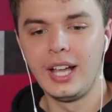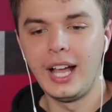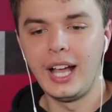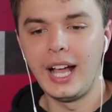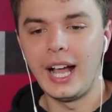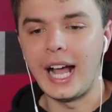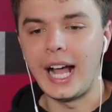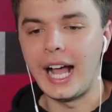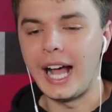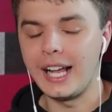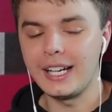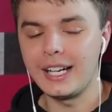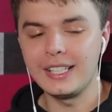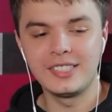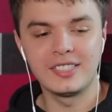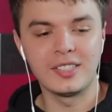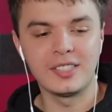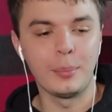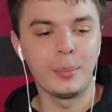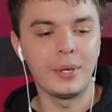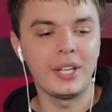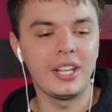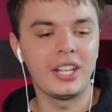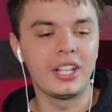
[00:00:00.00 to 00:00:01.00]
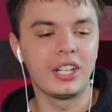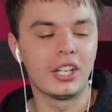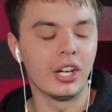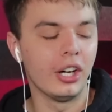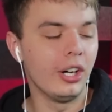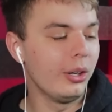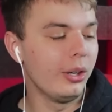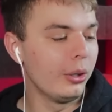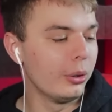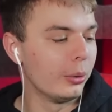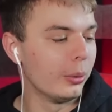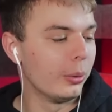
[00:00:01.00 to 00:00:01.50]
How does somebody
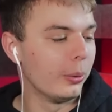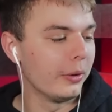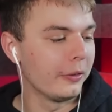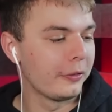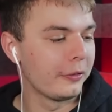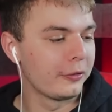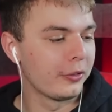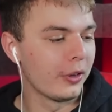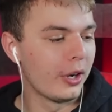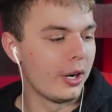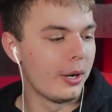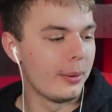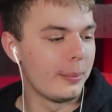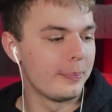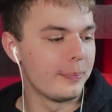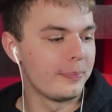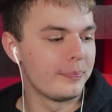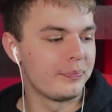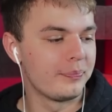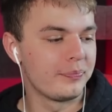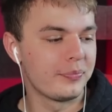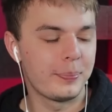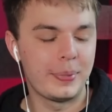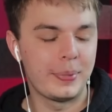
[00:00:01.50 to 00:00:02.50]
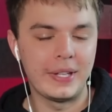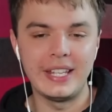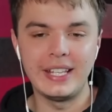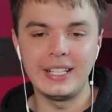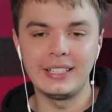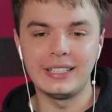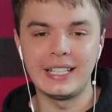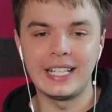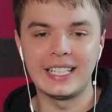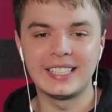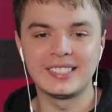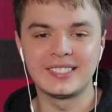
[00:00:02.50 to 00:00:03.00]
go from
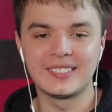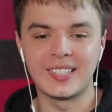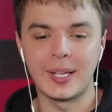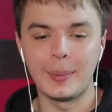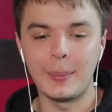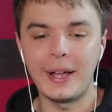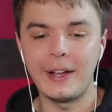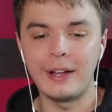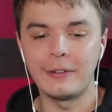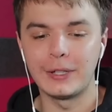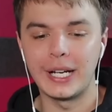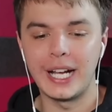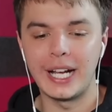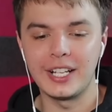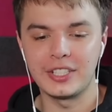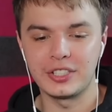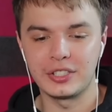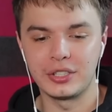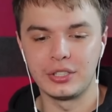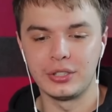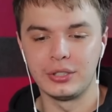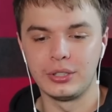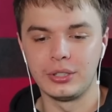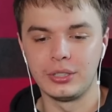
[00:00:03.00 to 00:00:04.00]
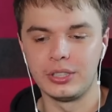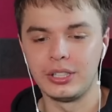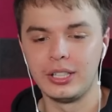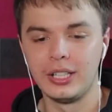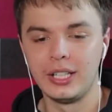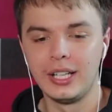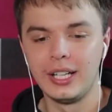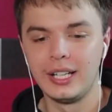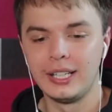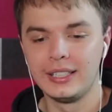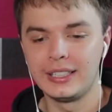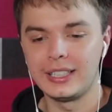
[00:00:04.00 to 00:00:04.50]
being like semi-rational,
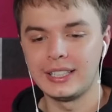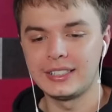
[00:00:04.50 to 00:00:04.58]
not